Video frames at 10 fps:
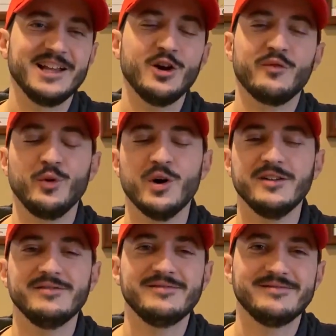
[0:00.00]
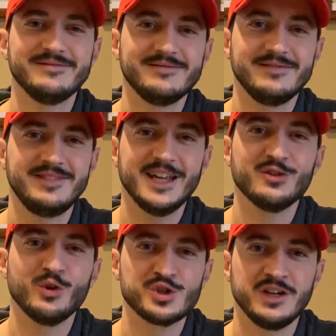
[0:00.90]
Hello everyone, Dan
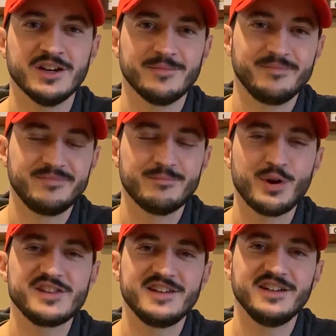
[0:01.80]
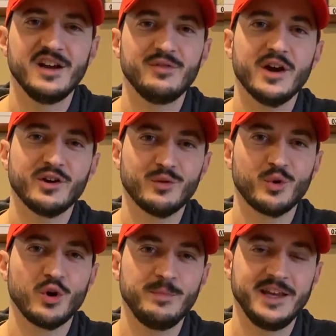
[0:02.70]
DeRocha here, president of Erika
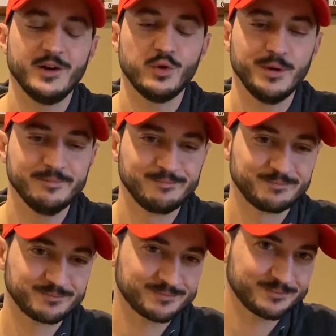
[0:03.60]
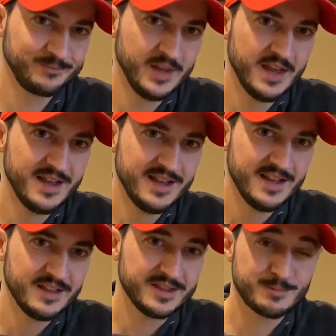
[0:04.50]
Record Baking Equipment.
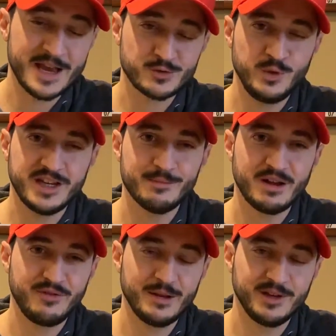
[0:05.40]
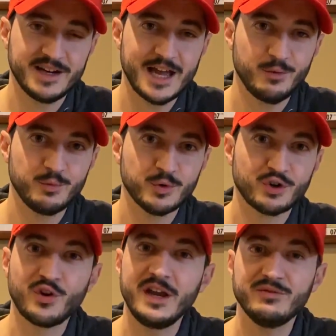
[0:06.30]
This past weekend, my family and I were
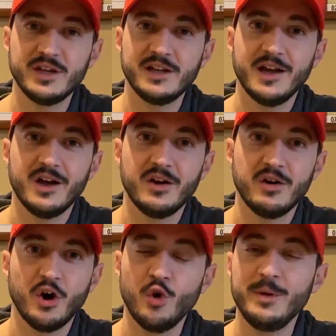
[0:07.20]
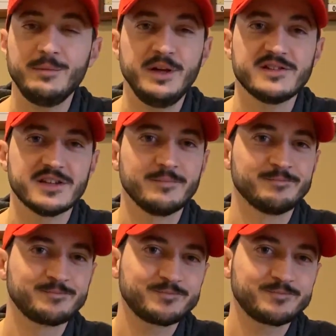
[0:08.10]
craving homemade pizza.